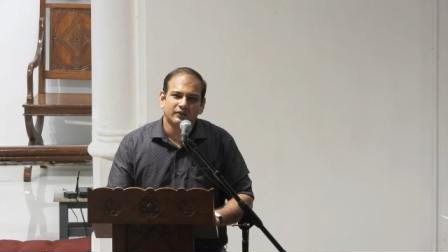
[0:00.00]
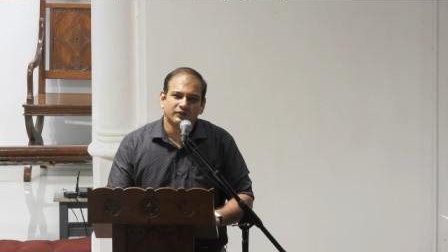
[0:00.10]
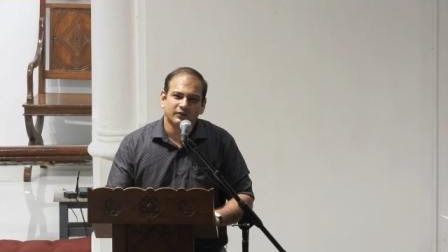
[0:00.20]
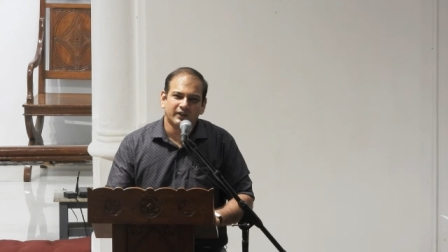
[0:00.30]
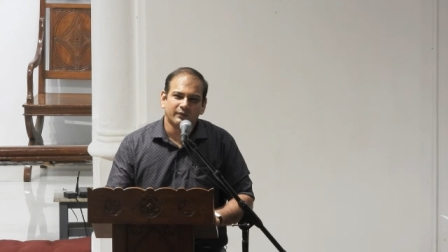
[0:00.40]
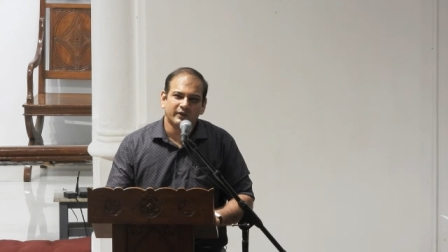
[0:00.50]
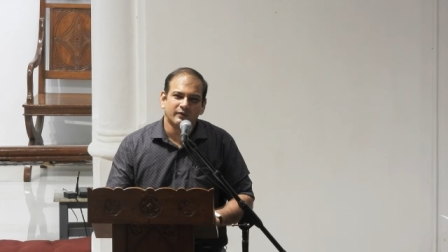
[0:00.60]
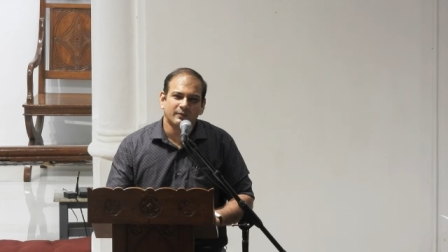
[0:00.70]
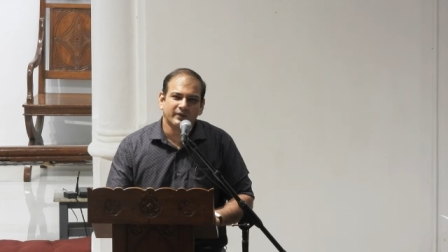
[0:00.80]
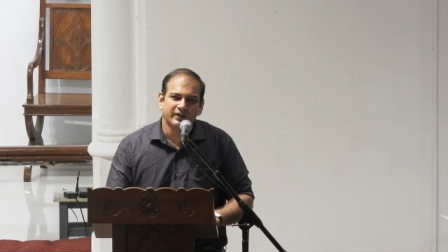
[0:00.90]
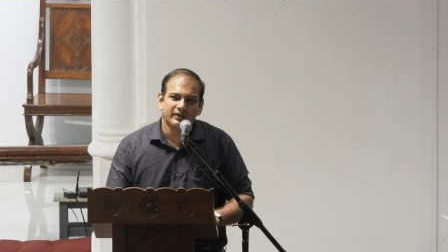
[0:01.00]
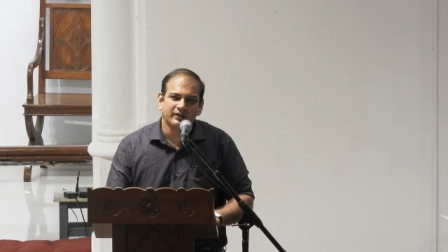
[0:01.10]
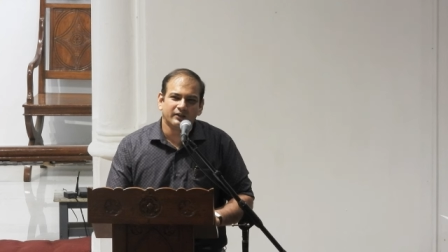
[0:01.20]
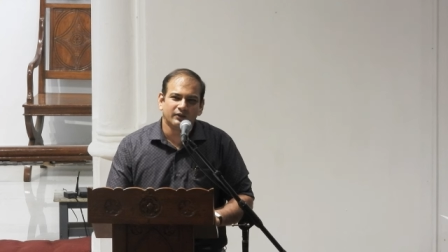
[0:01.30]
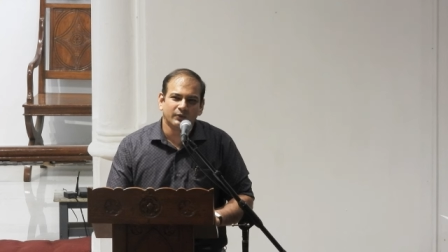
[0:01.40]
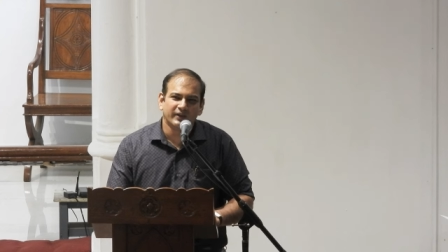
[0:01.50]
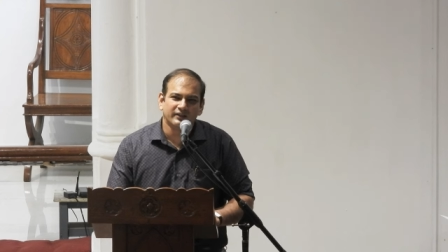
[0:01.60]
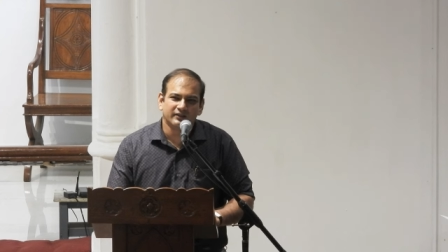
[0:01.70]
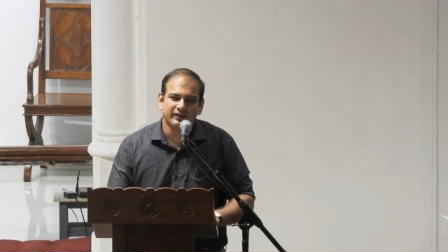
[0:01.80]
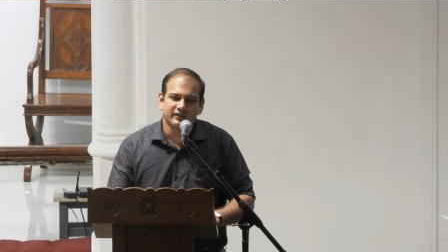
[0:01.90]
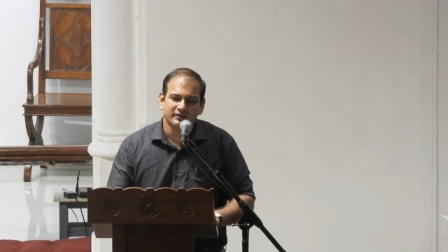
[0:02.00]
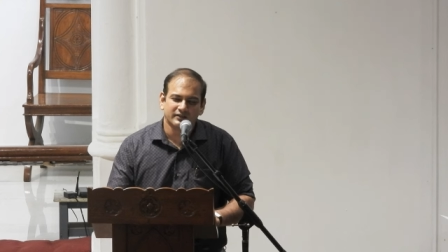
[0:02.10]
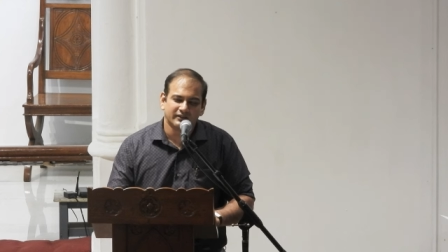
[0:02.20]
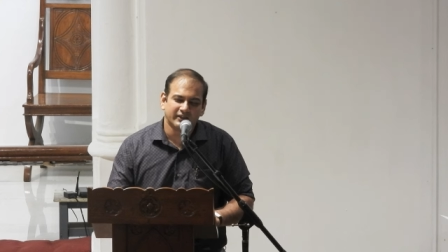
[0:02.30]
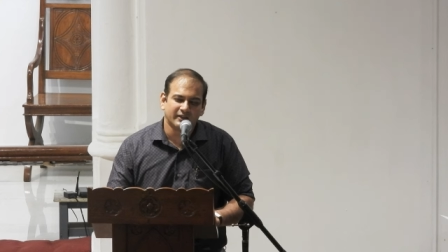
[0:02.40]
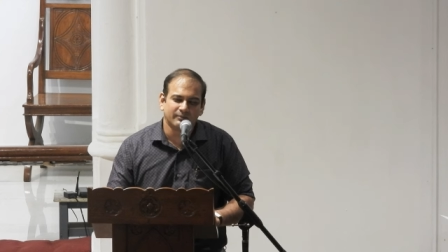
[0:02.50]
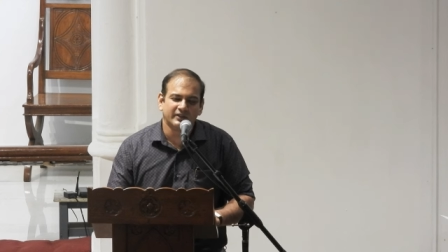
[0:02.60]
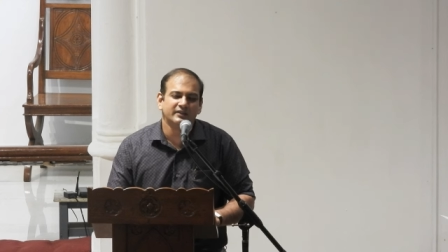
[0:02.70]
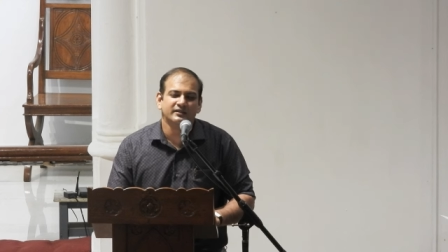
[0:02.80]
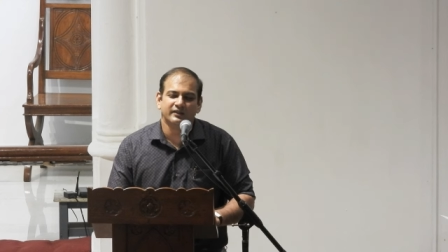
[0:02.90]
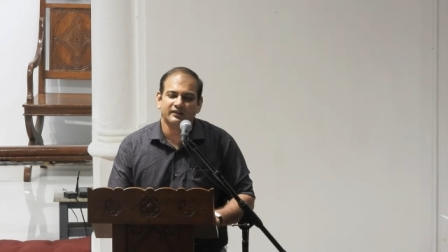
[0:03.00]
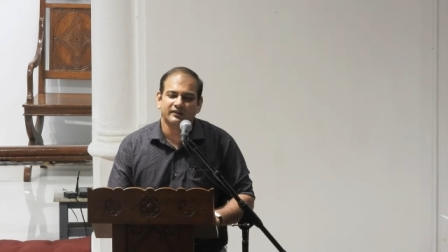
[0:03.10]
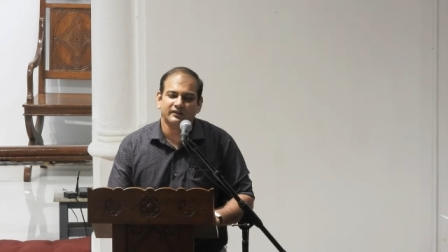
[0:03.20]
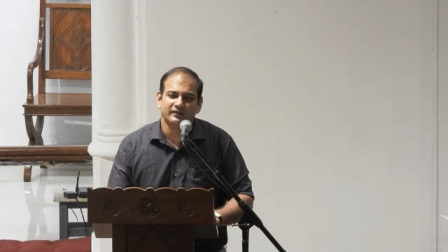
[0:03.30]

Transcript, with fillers: so that we will be doing things that are pleasing